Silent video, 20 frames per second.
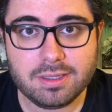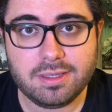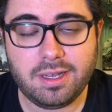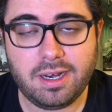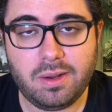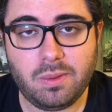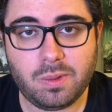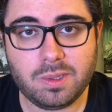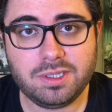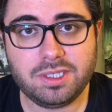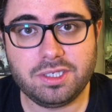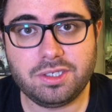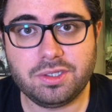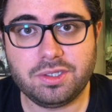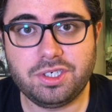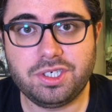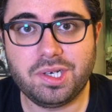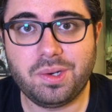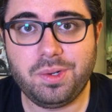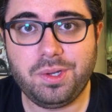that I wanted to
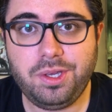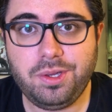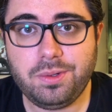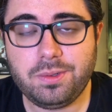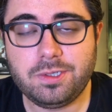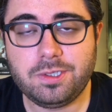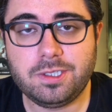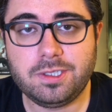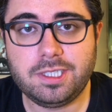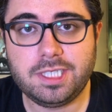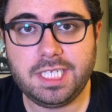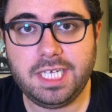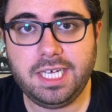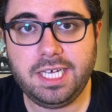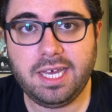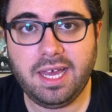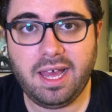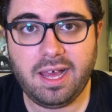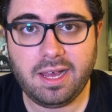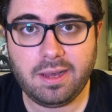show you to see
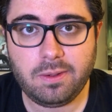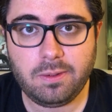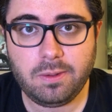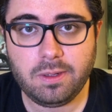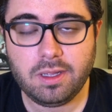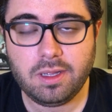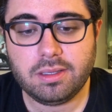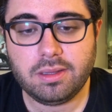how